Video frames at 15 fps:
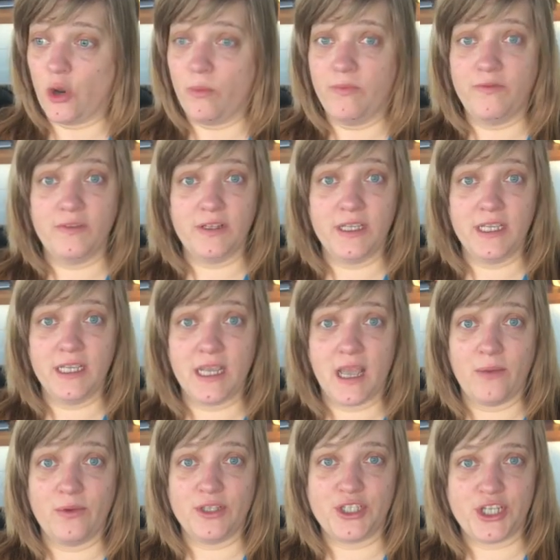hopefully I
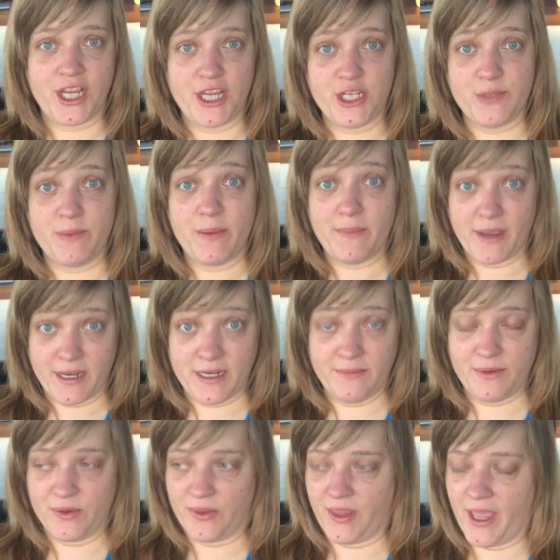will change my mind
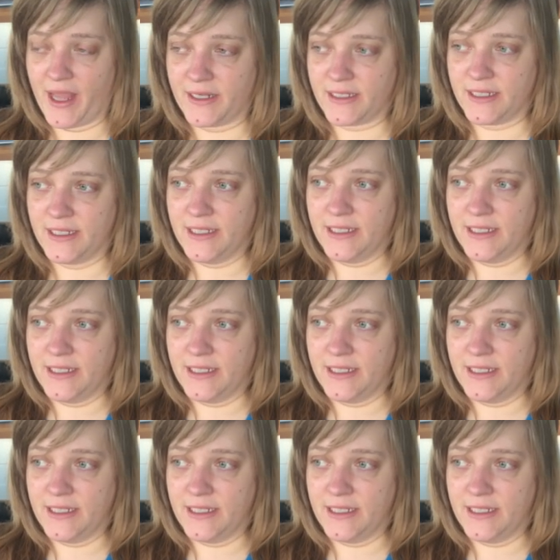about that.